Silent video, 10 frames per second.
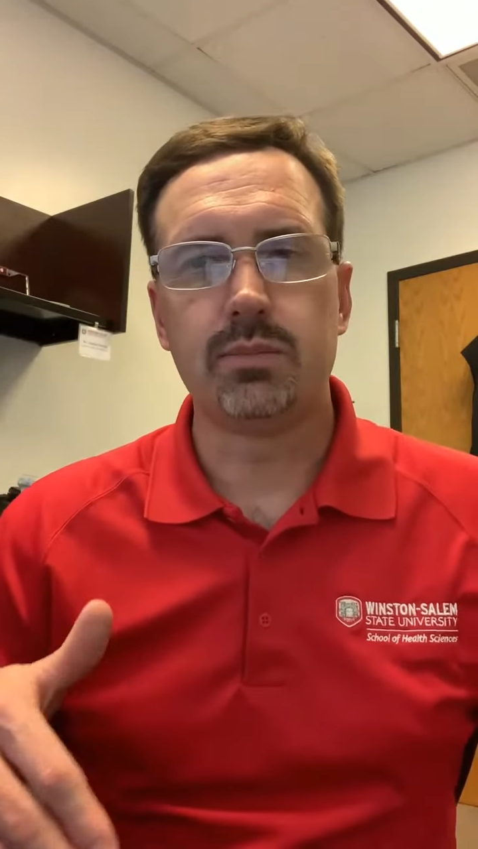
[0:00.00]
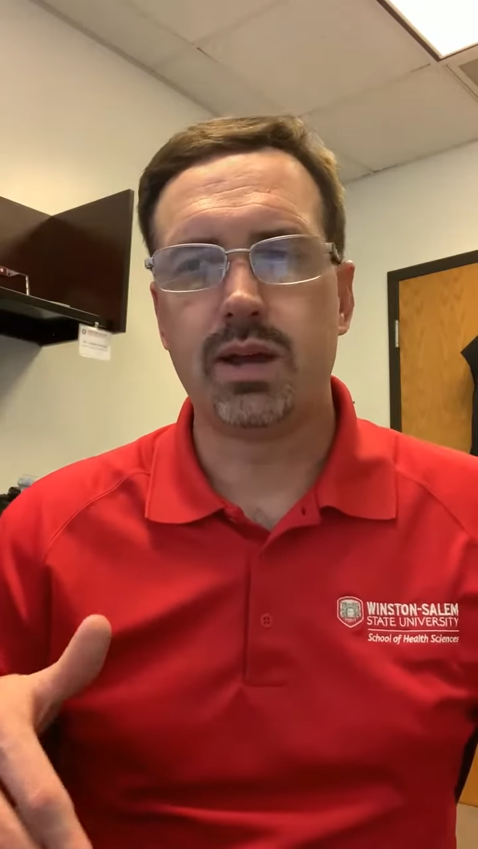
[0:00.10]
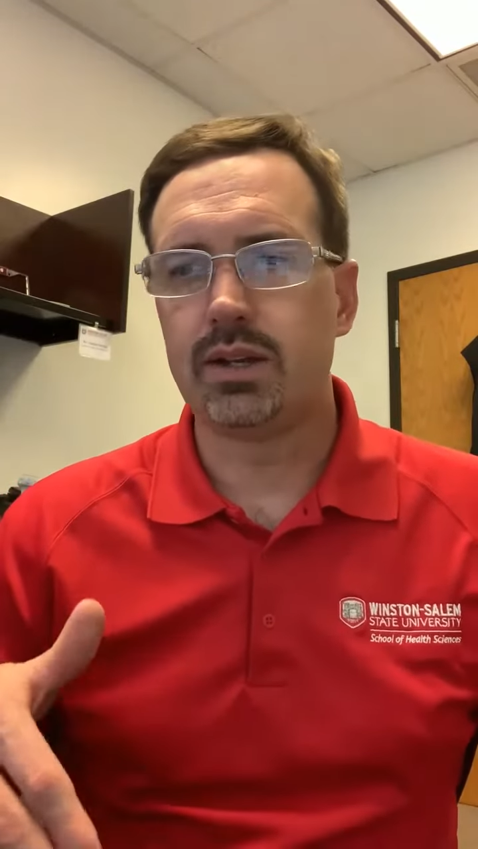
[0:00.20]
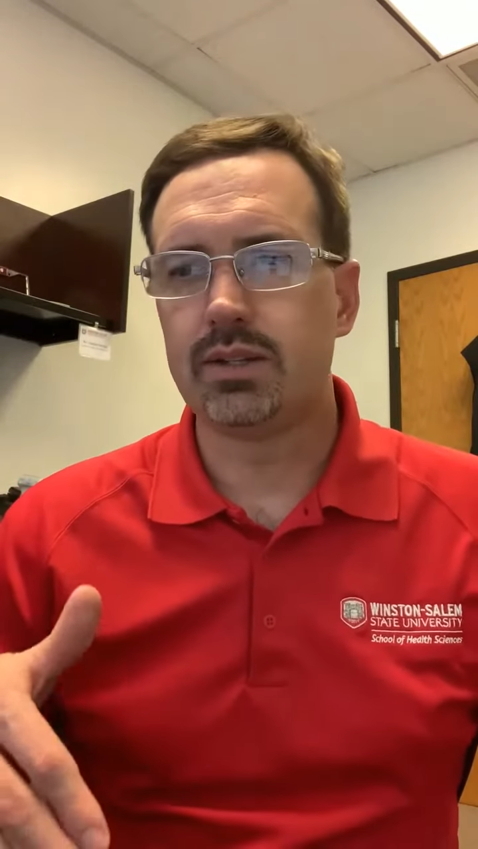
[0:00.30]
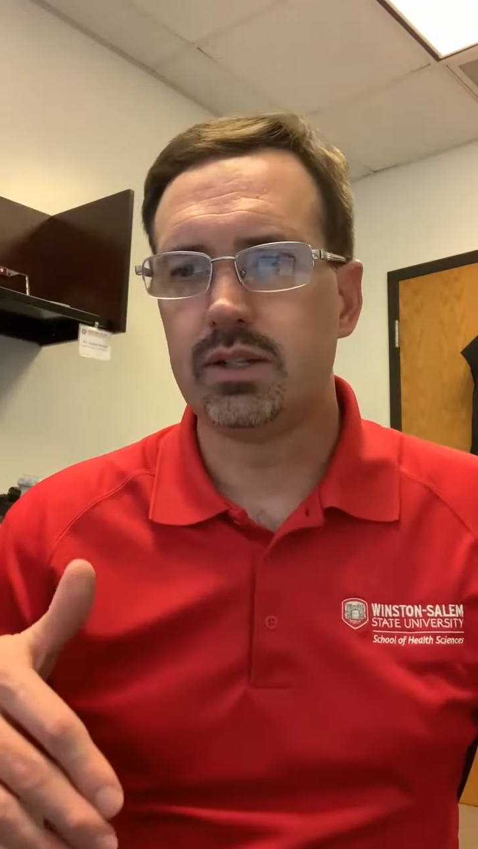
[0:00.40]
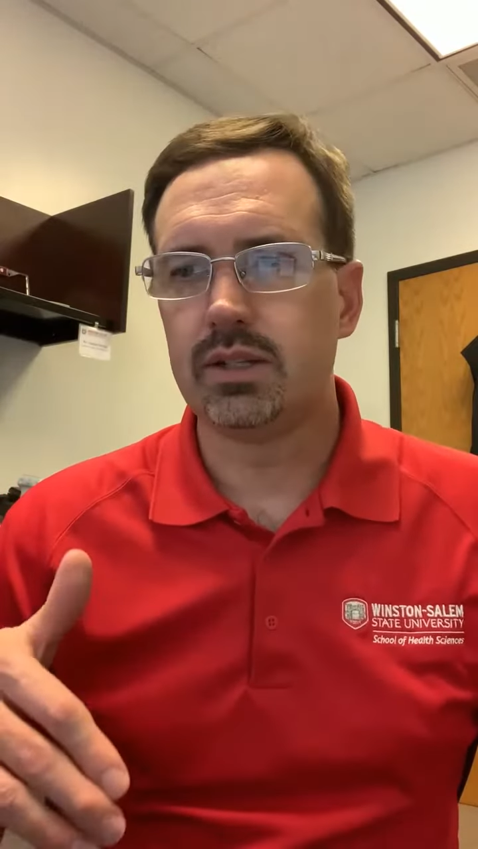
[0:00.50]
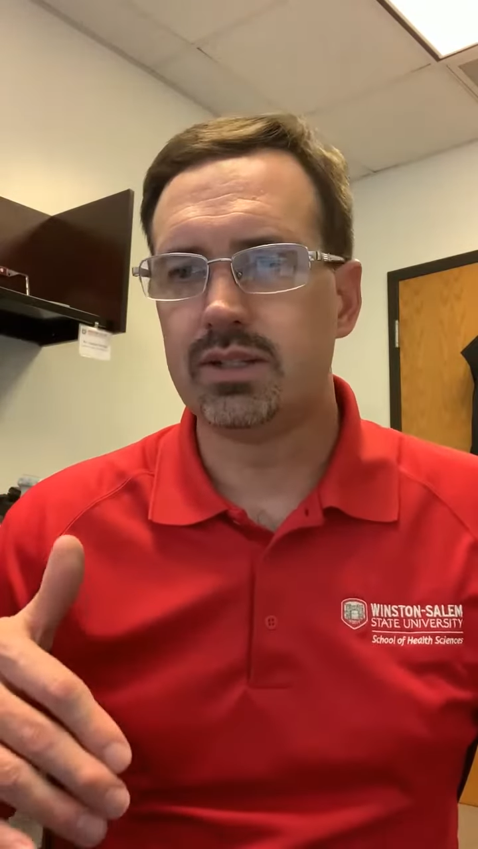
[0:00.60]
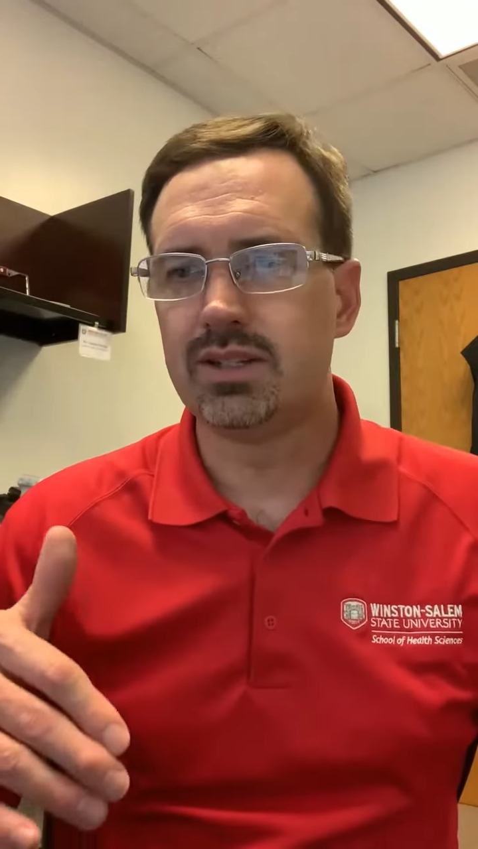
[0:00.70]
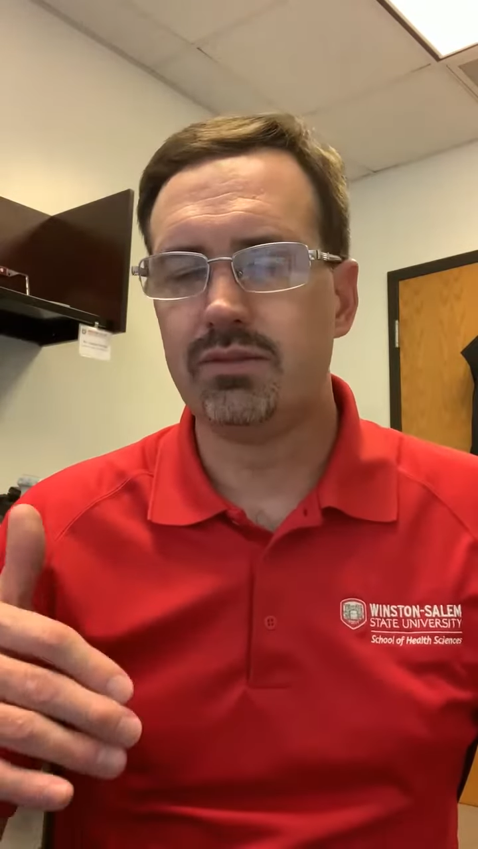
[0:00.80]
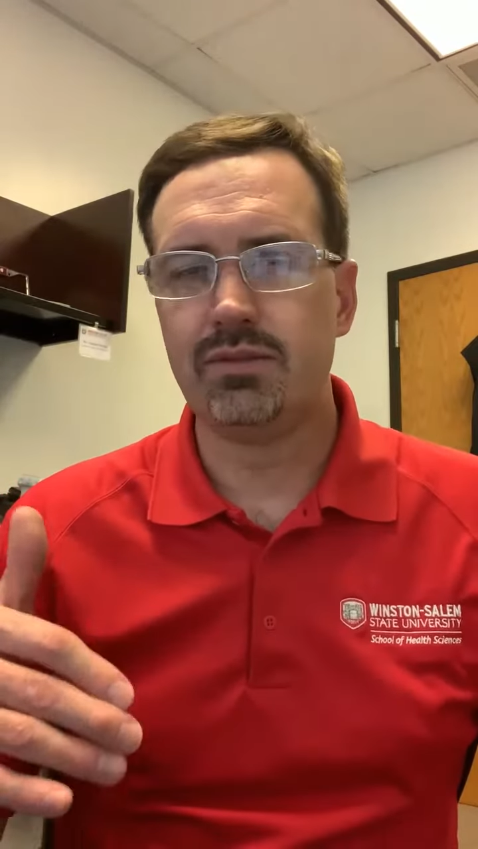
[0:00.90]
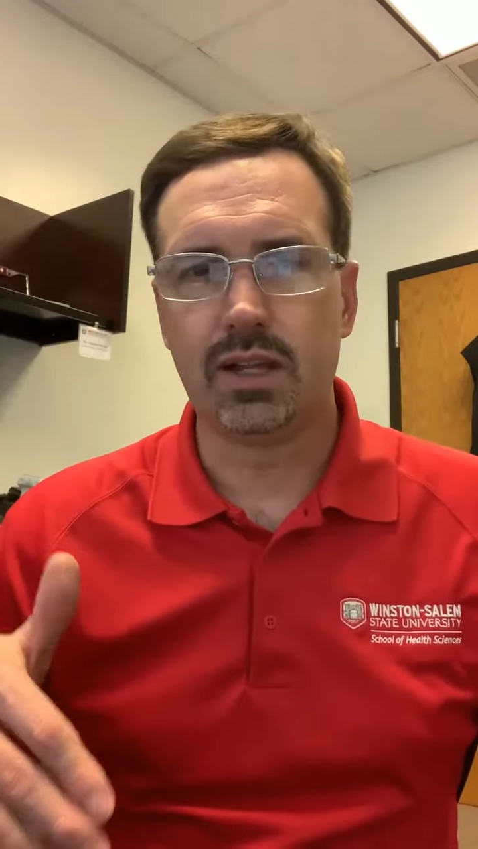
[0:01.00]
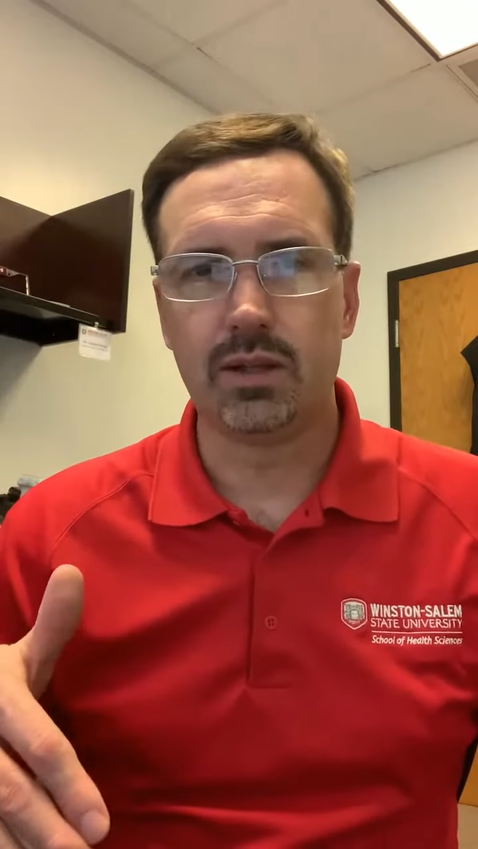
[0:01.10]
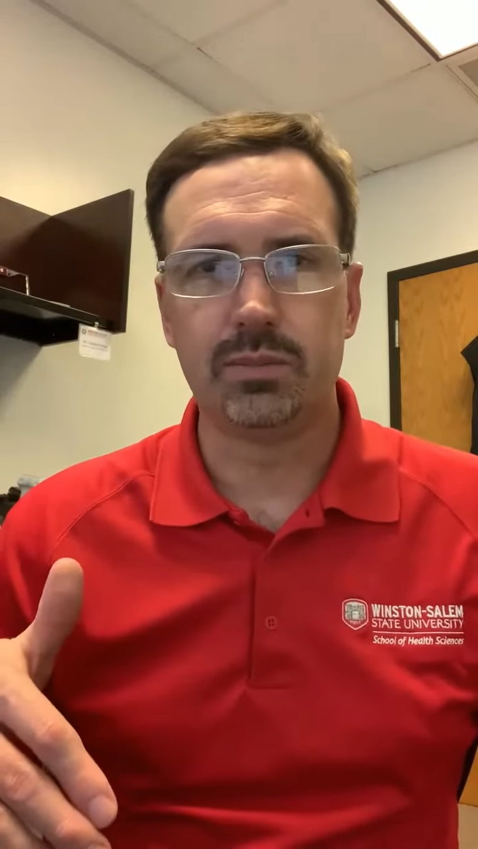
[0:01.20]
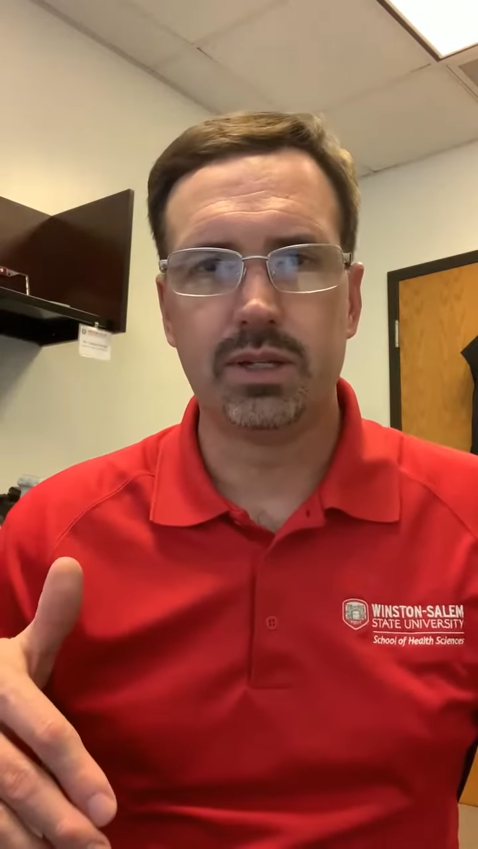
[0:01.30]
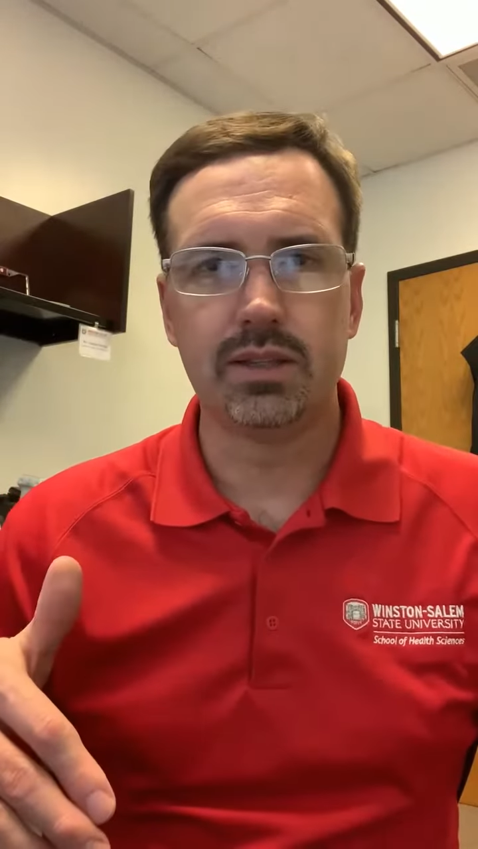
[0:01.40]
about is
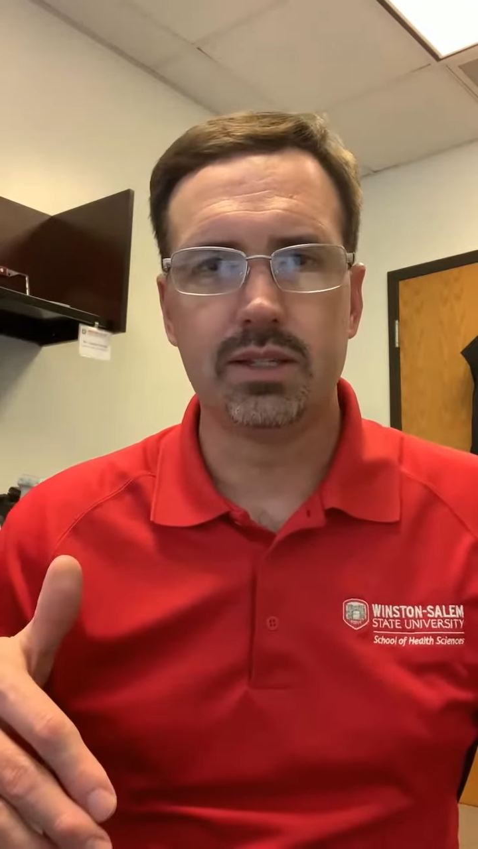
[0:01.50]
developing